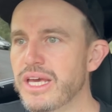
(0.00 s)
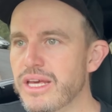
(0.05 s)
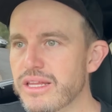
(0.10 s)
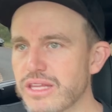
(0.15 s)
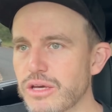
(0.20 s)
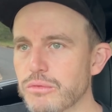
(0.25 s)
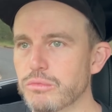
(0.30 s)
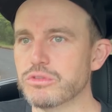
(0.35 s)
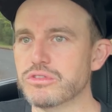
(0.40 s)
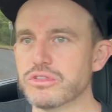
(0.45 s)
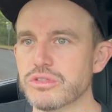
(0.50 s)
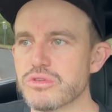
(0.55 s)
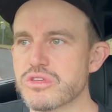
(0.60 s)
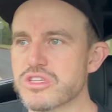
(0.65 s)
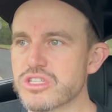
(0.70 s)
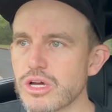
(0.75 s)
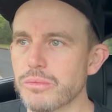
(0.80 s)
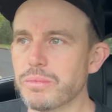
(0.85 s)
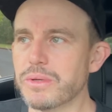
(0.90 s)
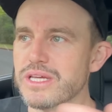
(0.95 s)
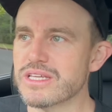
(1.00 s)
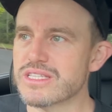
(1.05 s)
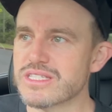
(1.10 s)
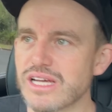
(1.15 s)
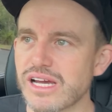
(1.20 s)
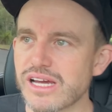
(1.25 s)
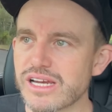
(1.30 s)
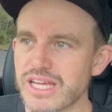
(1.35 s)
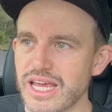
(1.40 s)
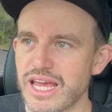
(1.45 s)
that will do stopping,
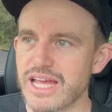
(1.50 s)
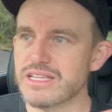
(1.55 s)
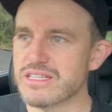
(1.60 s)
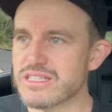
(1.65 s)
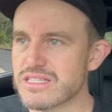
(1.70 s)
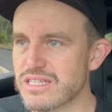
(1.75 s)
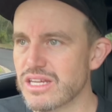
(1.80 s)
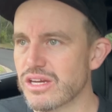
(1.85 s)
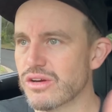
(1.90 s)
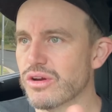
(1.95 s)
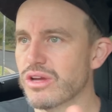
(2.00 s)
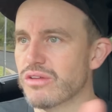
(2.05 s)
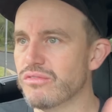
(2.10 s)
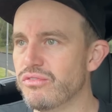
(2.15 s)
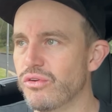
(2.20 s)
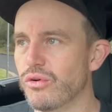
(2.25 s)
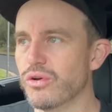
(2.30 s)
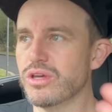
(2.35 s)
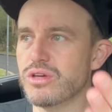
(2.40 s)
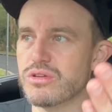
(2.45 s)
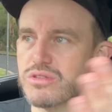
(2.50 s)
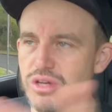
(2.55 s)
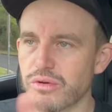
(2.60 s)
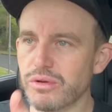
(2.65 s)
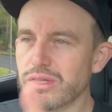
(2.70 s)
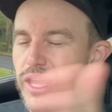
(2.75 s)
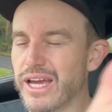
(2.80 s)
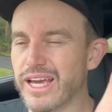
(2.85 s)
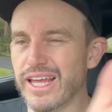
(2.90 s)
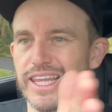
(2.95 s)
starting, and steering for you. So
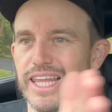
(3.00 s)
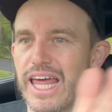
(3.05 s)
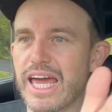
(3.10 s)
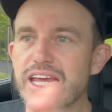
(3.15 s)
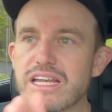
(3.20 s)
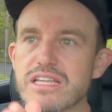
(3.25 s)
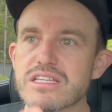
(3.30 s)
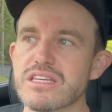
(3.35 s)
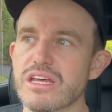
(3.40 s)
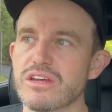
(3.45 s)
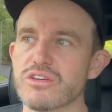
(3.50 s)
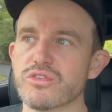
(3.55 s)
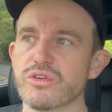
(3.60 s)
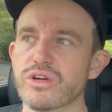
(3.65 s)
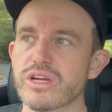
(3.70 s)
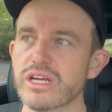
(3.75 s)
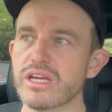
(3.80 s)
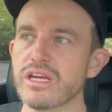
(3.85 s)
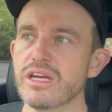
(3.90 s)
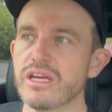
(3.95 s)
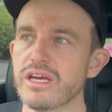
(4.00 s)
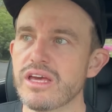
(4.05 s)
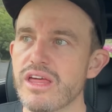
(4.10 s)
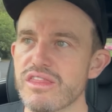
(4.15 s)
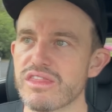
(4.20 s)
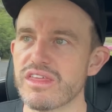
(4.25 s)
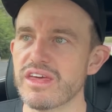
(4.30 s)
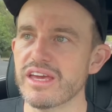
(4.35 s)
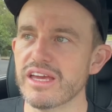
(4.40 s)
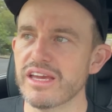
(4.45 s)
like a lane centering
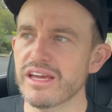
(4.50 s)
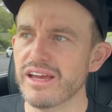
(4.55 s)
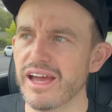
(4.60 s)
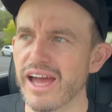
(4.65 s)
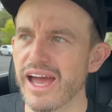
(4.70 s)
thing.